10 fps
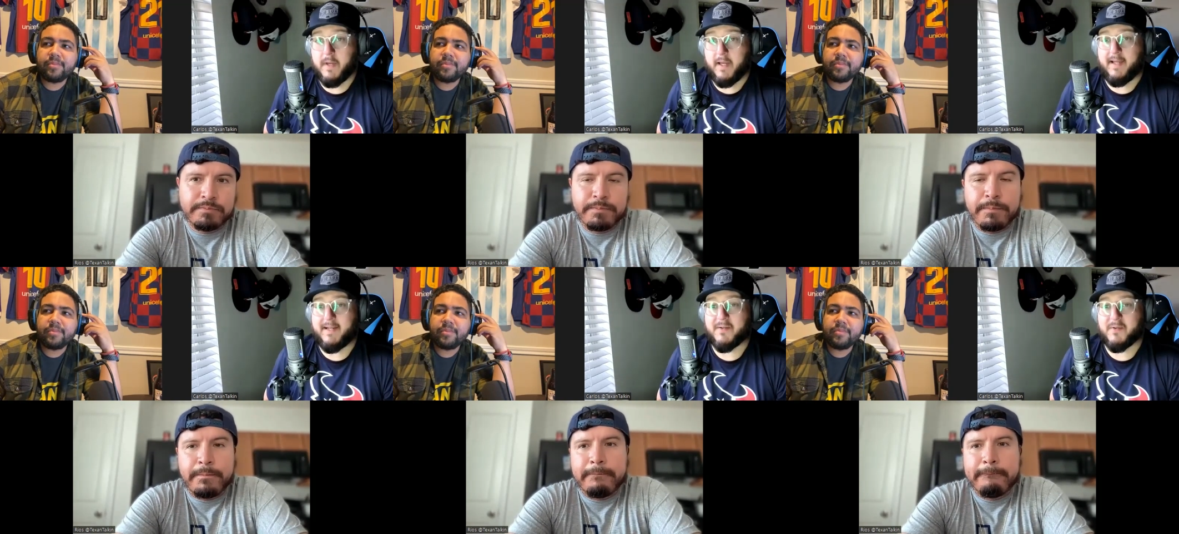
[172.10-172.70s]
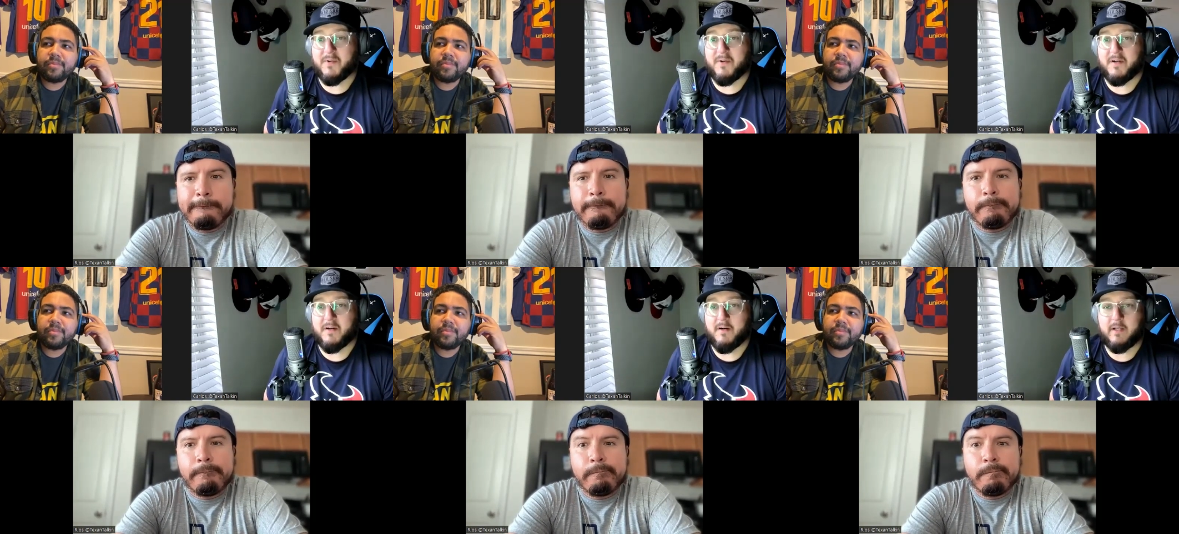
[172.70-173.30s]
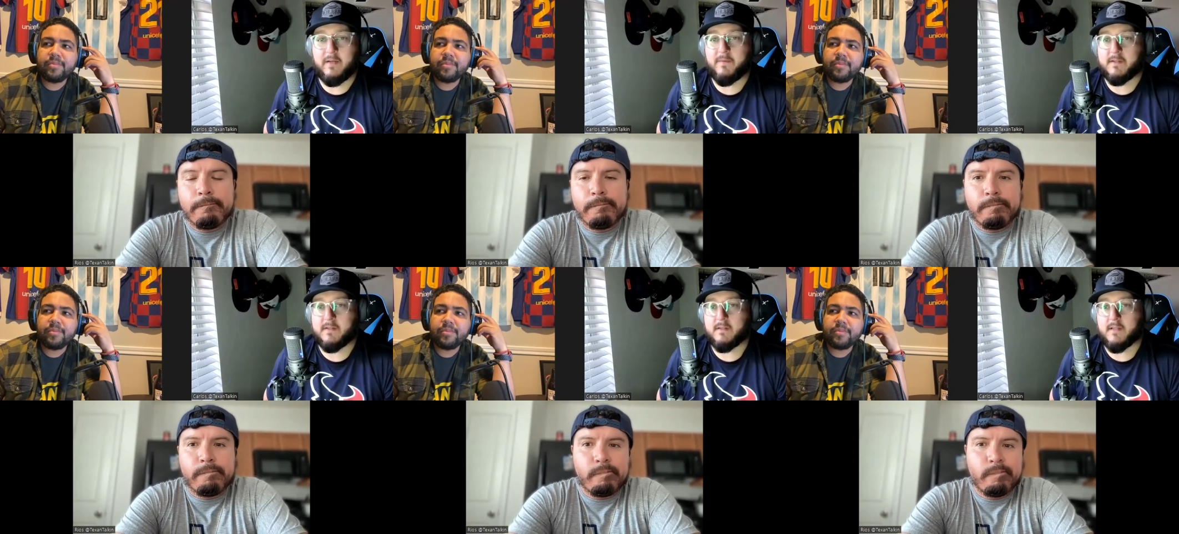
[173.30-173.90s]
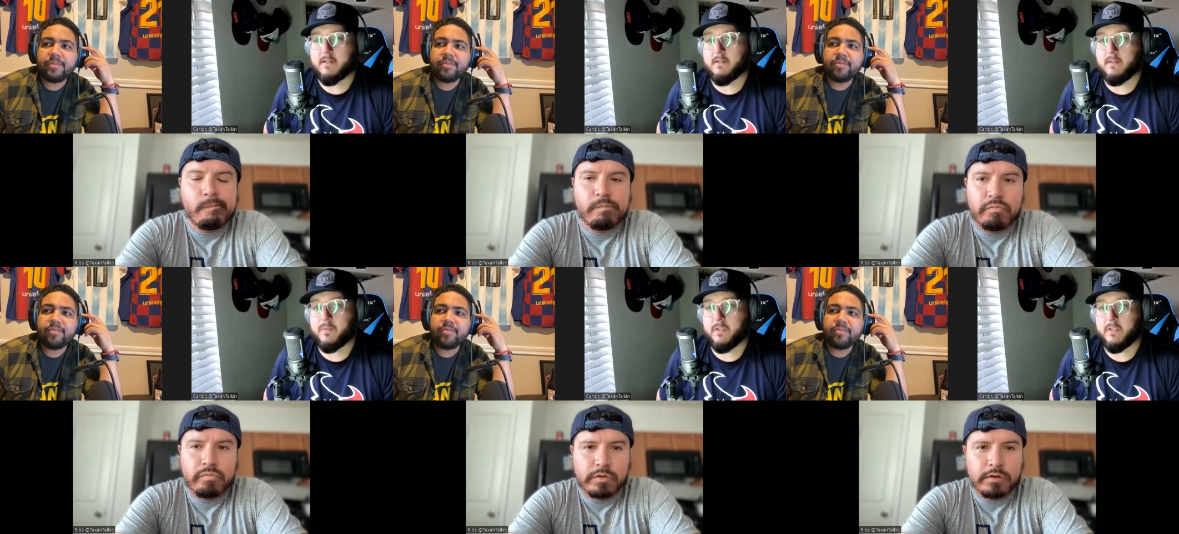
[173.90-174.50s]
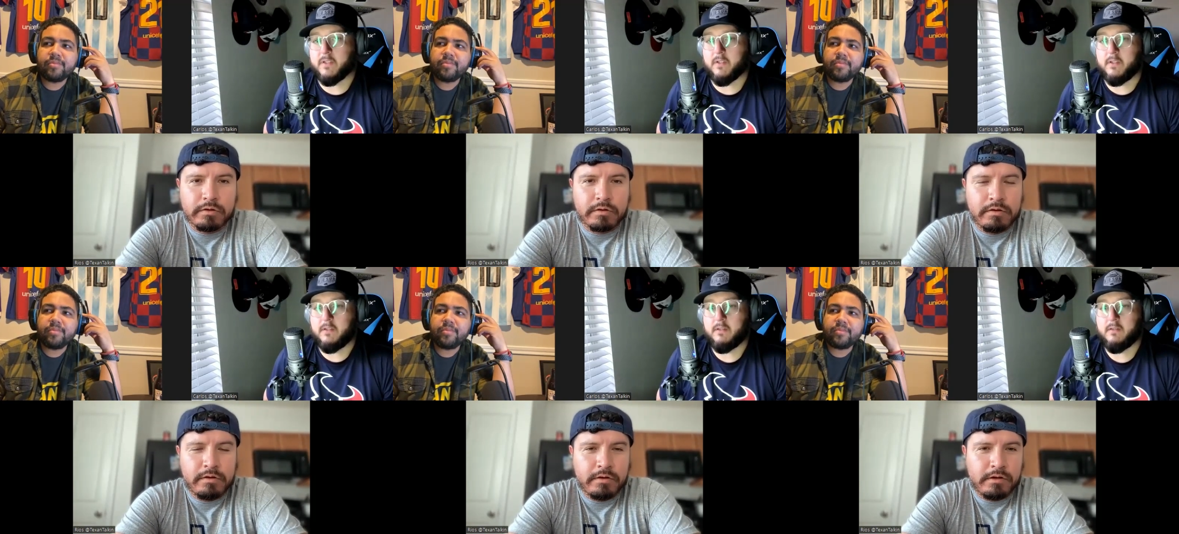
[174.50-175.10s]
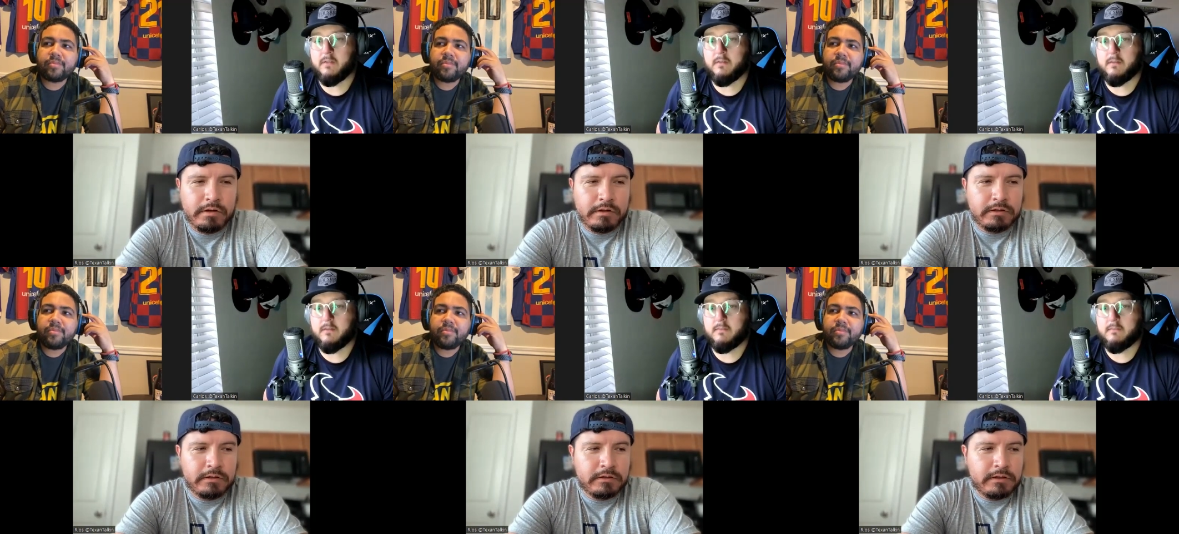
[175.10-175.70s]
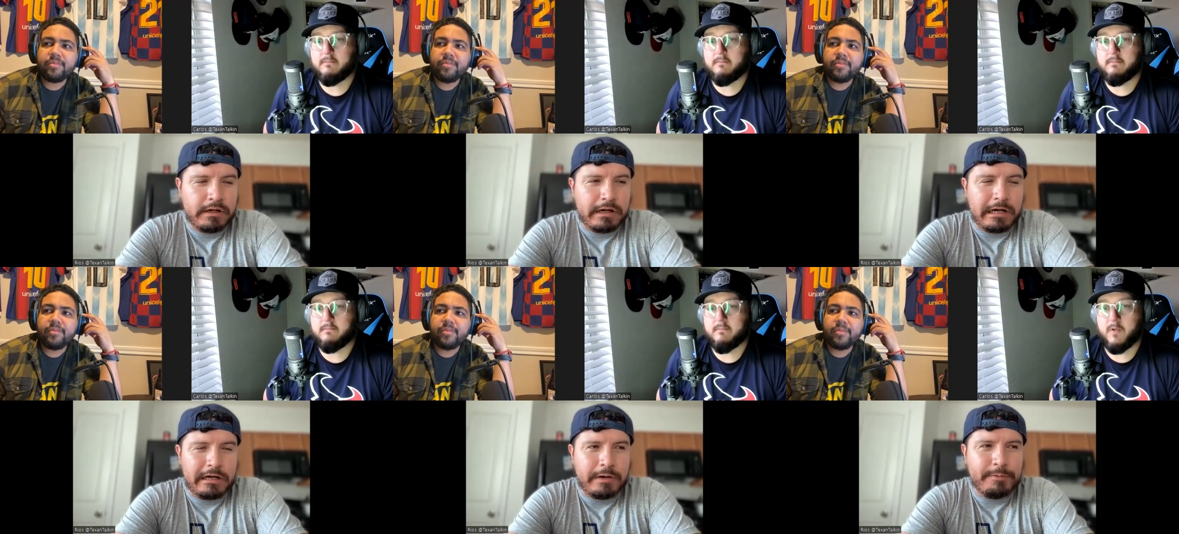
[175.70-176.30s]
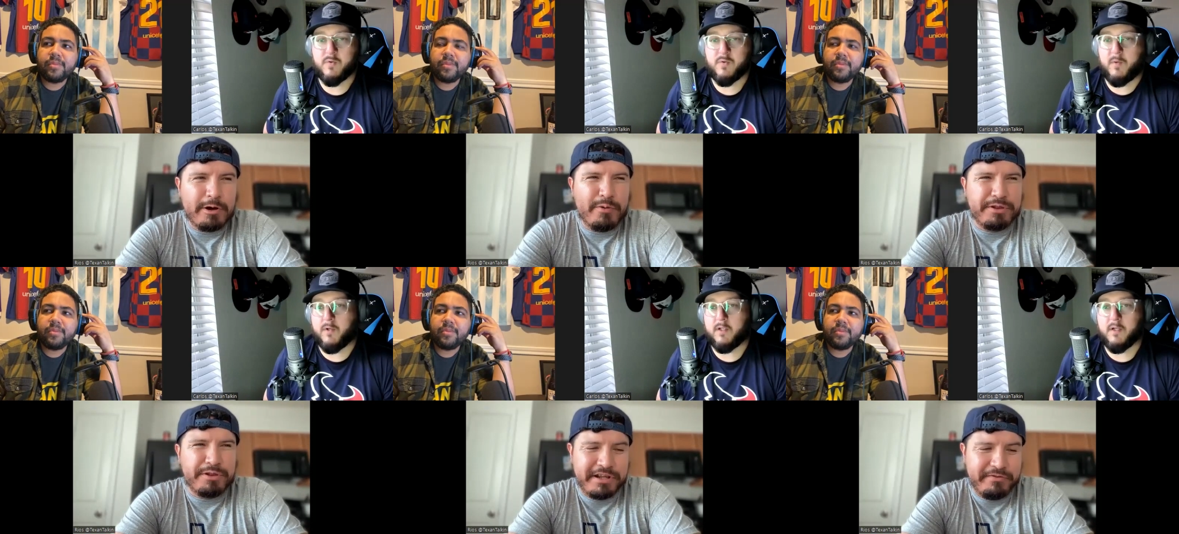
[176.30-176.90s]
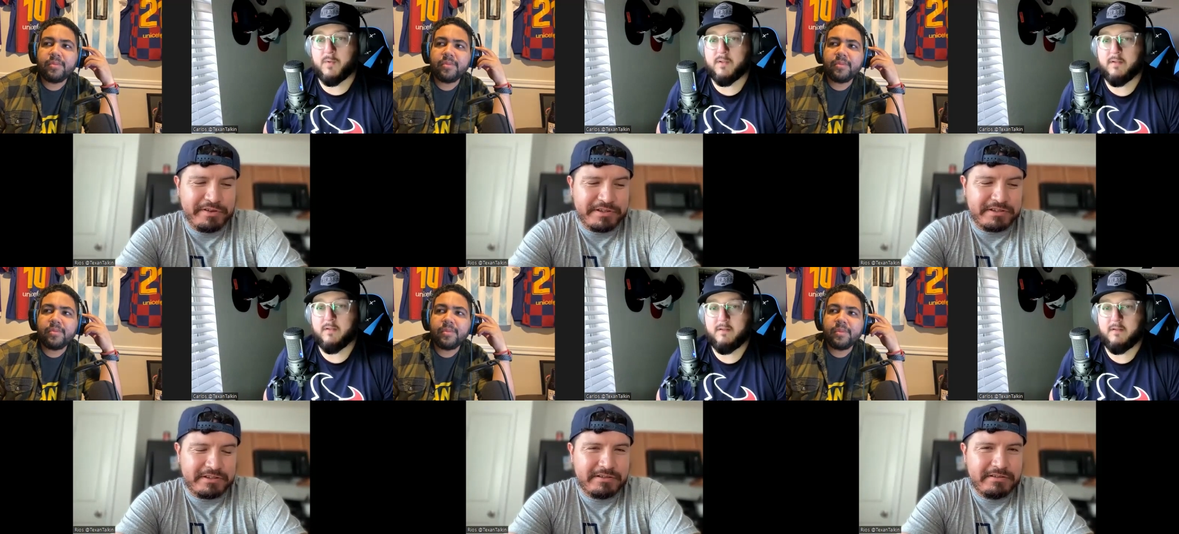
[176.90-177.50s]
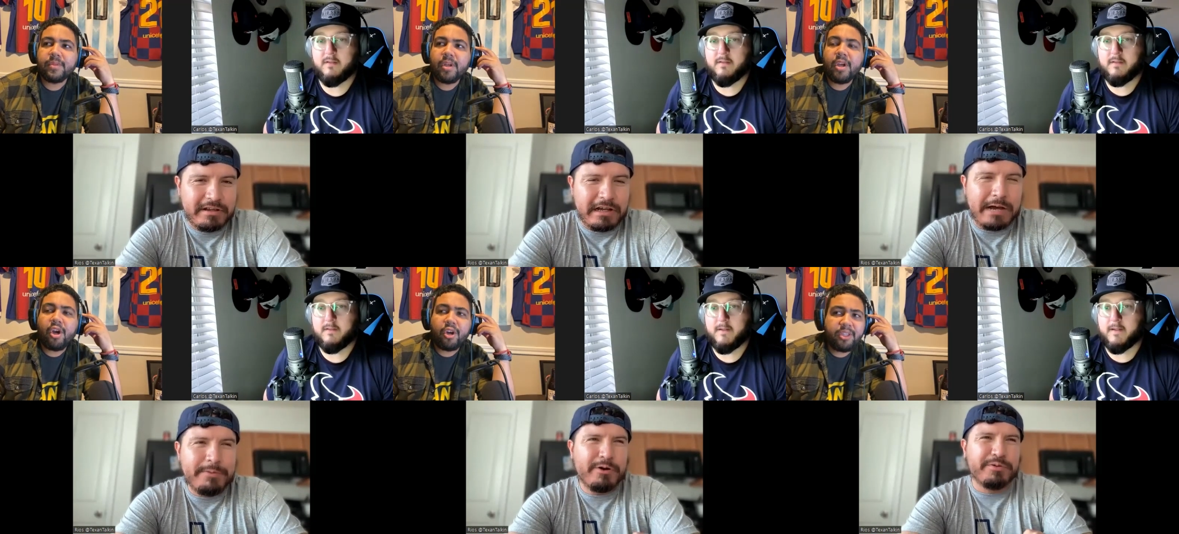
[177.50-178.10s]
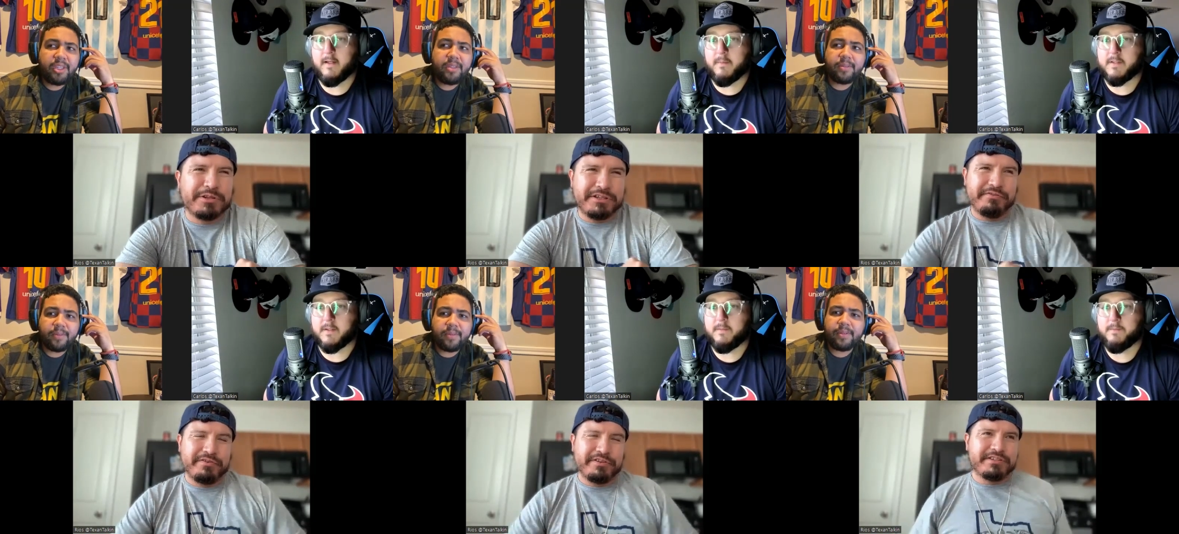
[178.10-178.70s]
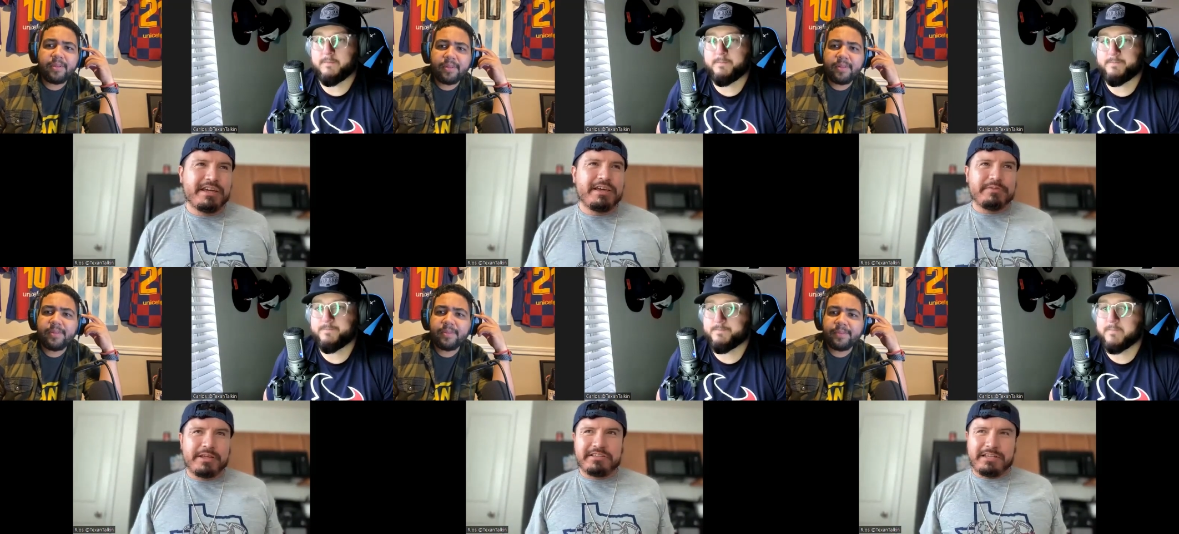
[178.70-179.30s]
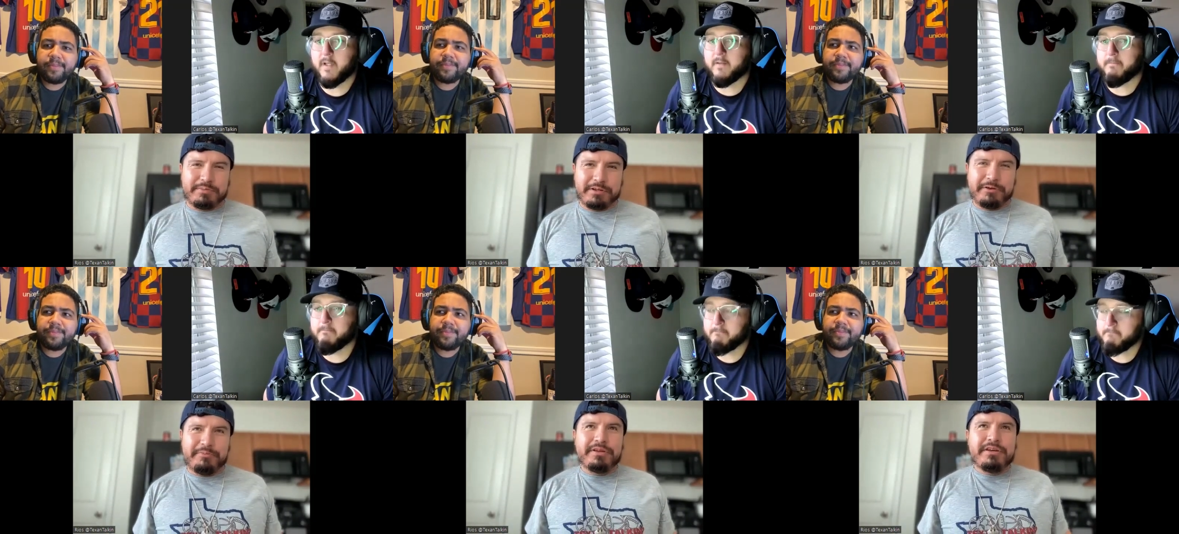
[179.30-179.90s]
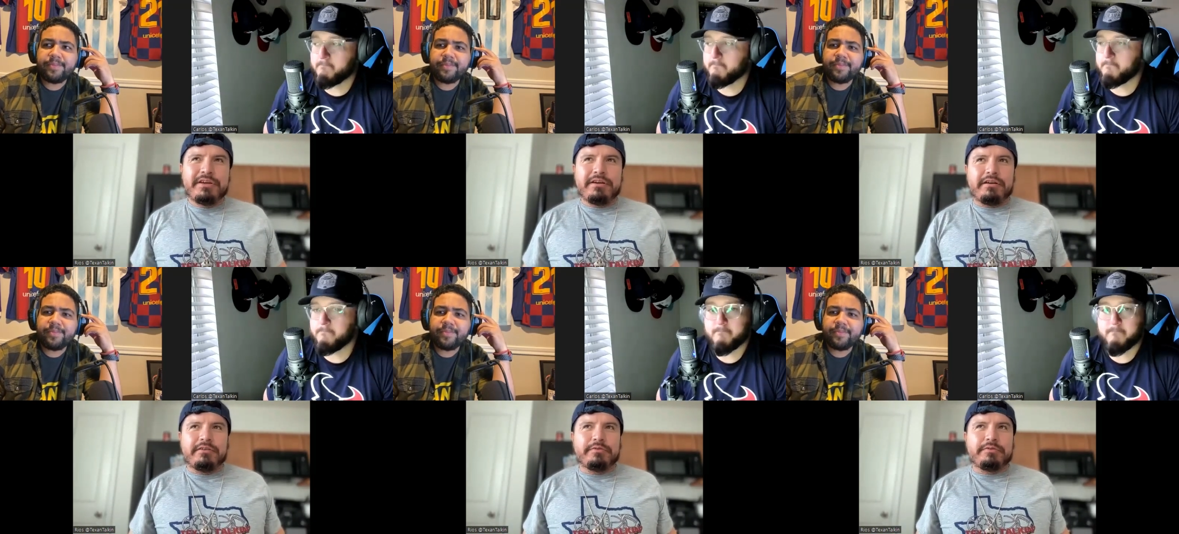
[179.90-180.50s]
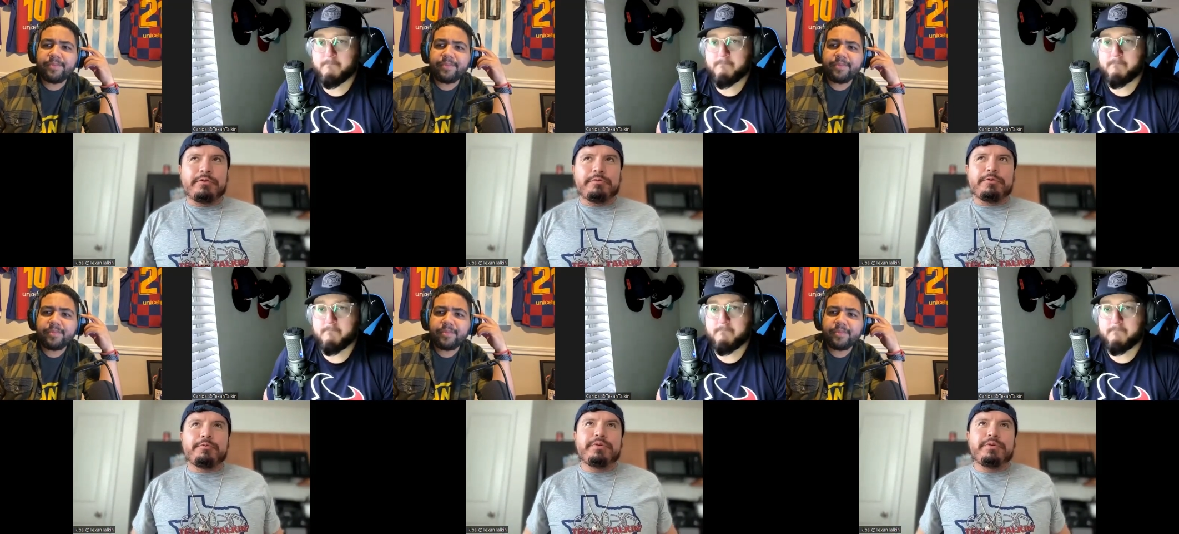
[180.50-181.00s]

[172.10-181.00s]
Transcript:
Speaker 1: pretty bad or our defense is actually pretty good. I'm gonna go with Which our defense. you want to go with.
Speaker 2: I'm gonna go with the defense. Yeah, me too. That stepped up. Yeah their